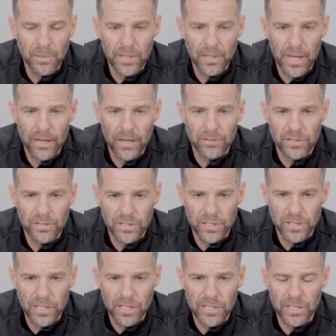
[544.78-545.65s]
and down
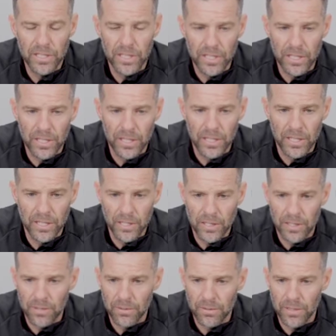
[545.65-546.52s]
season and
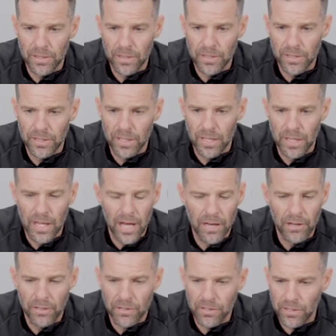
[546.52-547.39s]
did a
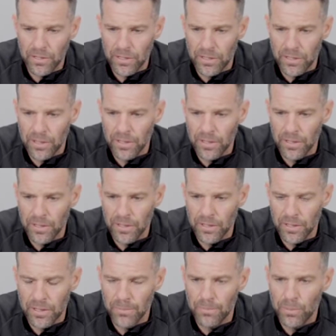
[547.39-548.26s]
lot of
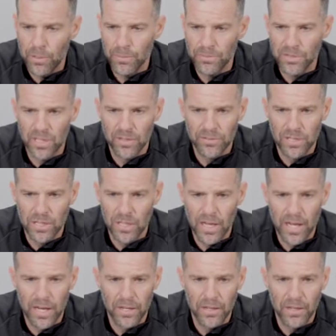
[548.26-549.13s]
good, put himself in a
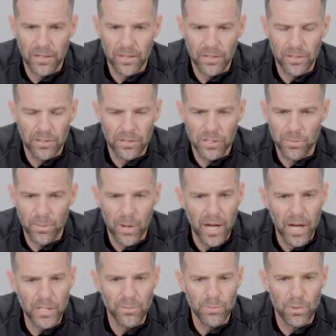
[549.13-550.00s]
lot of good
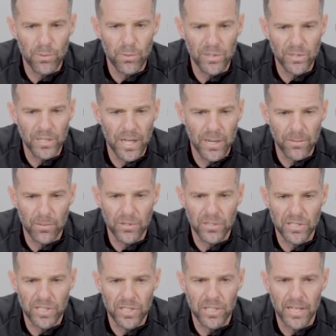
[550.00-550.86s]
spots, but wasn't able
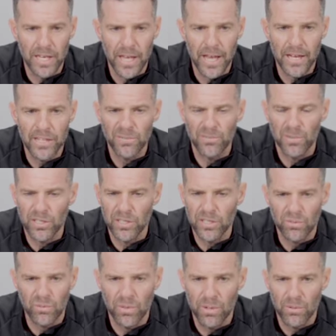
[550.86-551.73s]
to see the net as
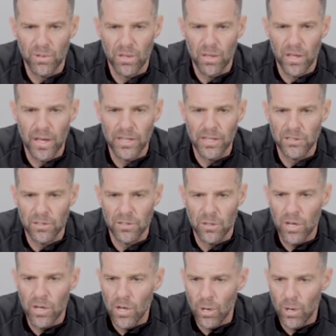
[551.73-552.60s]
much as we would have liked.
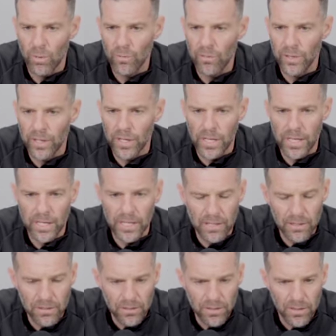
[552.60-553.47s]
So hopefully he
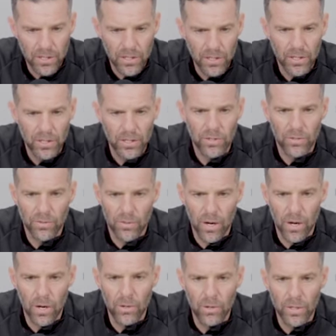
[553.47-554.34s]
can
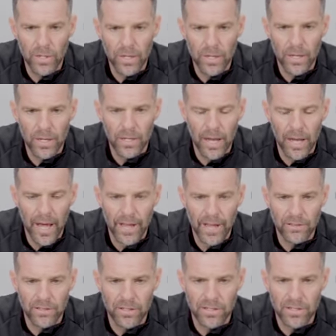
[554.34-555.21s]
grow and
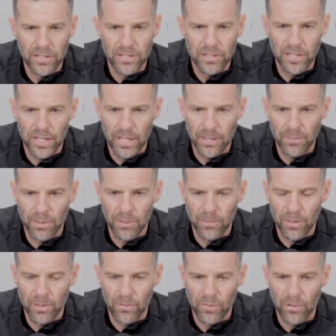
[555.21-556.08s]
add to this team
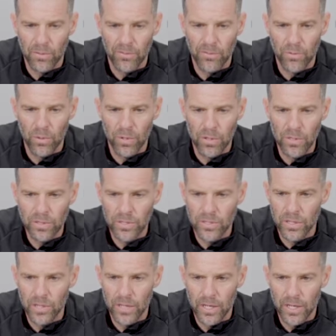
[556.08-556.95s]
and be a real
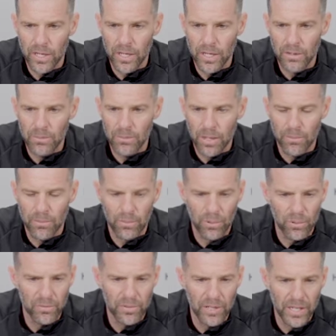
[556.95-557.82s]
force and
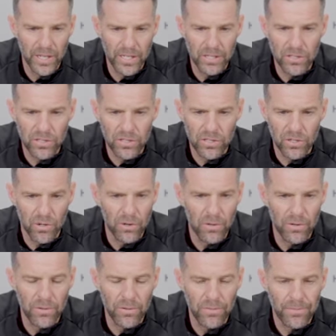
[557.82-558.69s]
prove that he's a
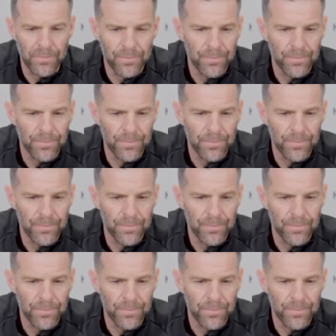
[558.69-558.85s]
starter.